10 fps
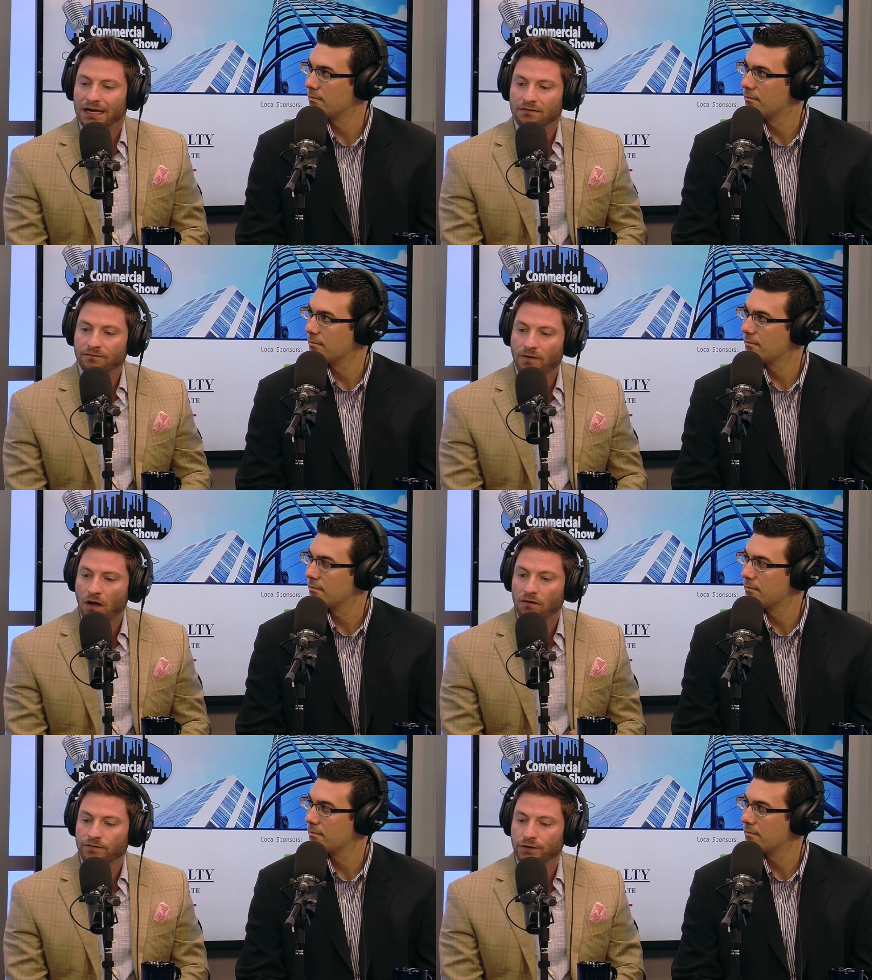
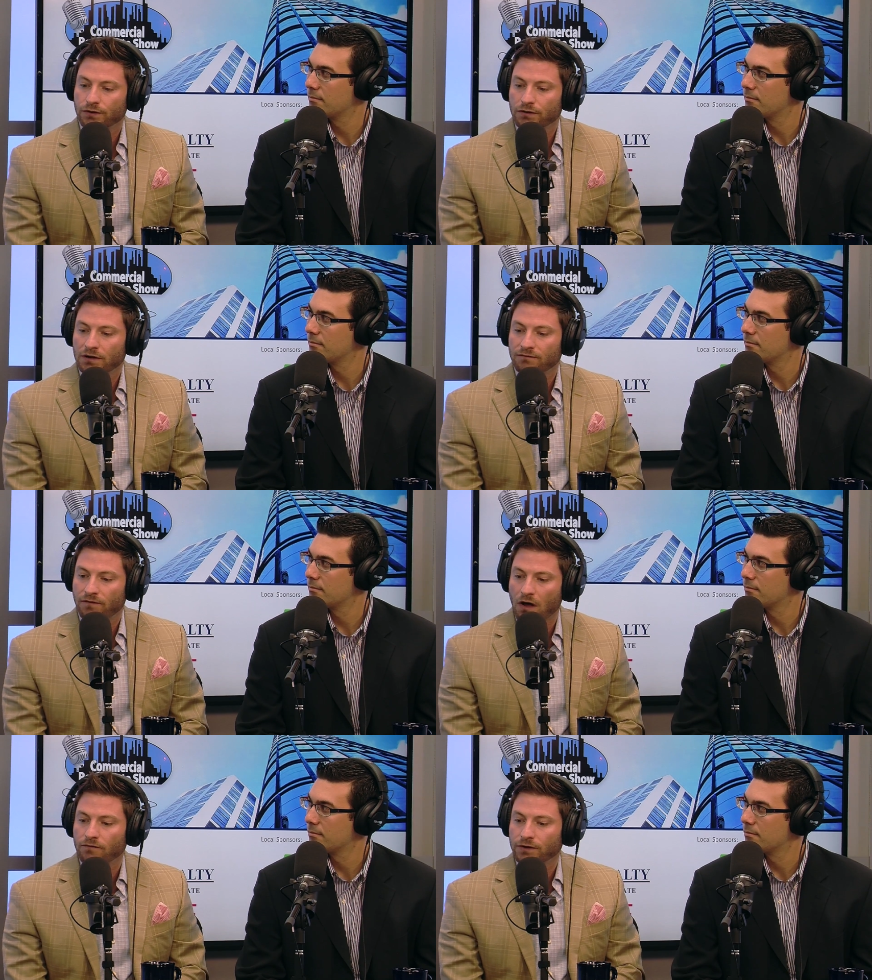Speaker 1: Involve your
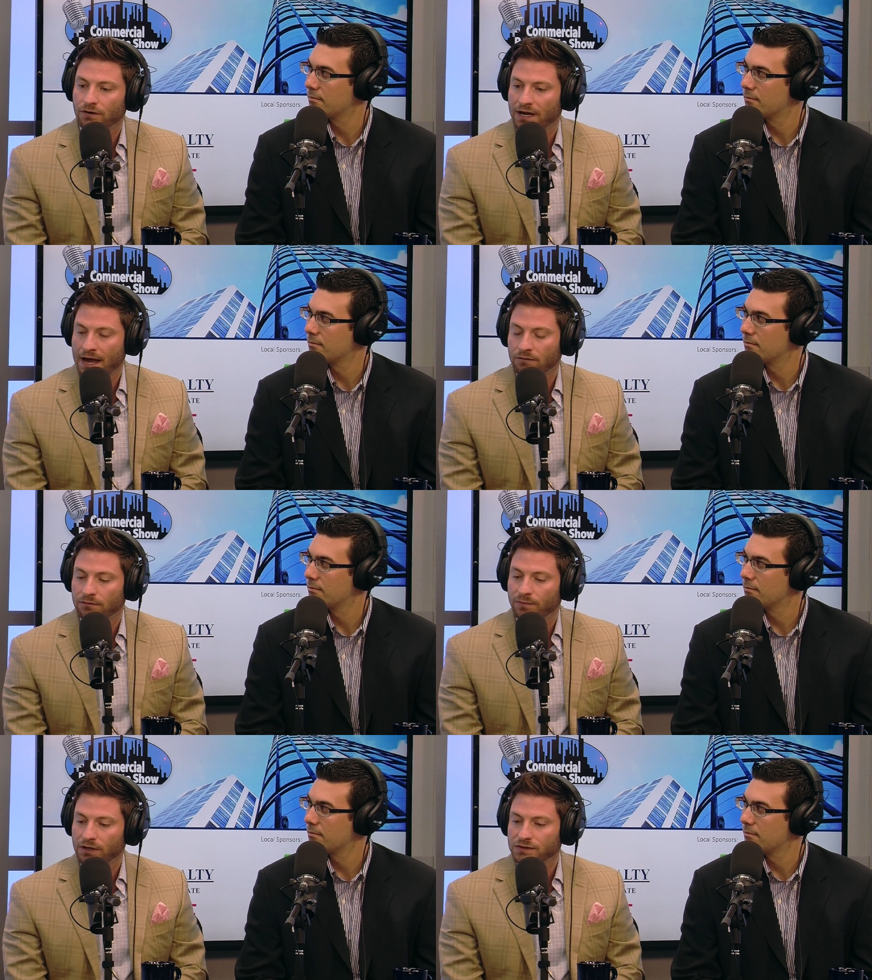involve your
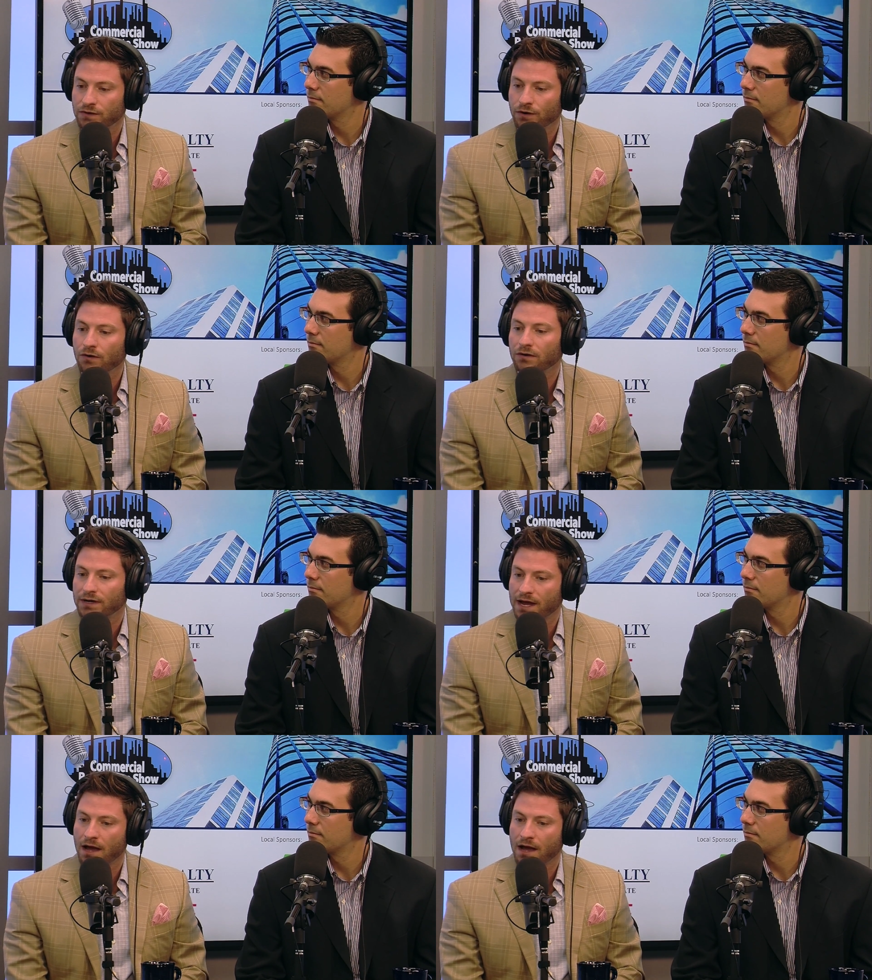accountant because they're going to